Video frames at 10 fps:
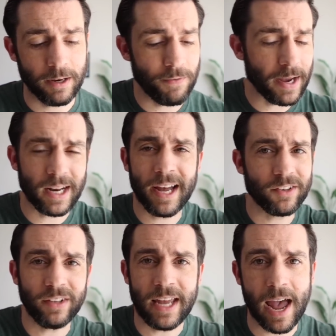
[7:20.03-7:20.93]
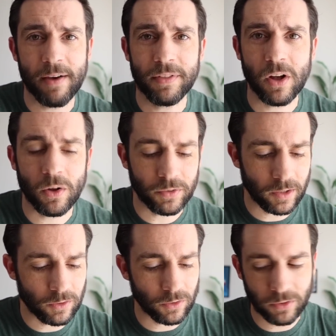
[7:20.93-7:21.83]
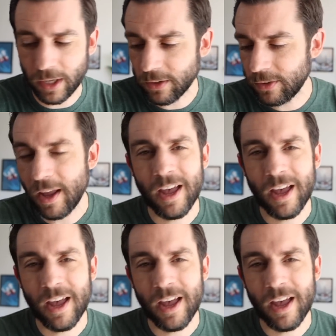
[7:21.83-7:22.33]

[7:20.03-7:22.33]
In fact, I actually have the Hall sensor sticks,